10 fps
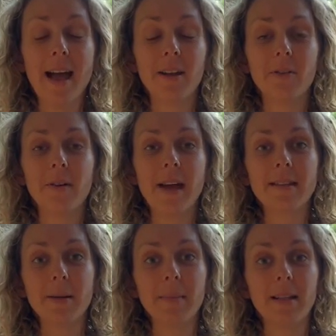And I thought
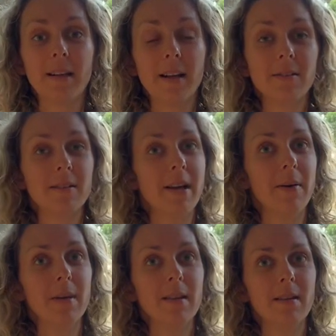that's something that I could start
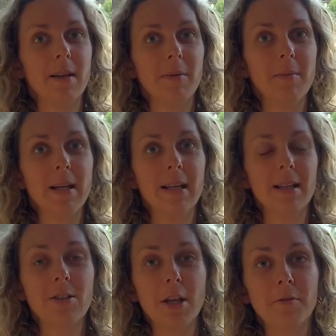with, and that would be
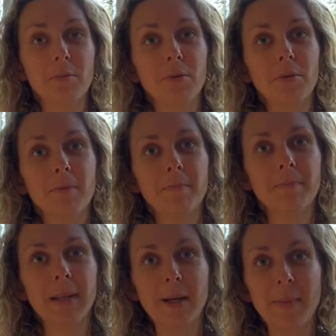achievable
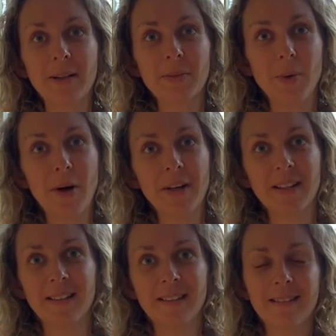in amongst work
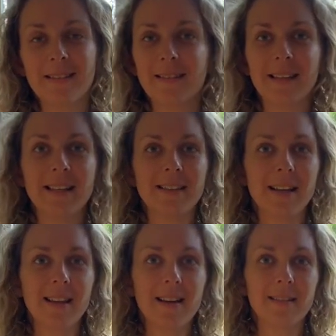and things
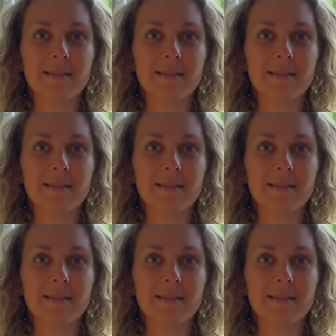like that.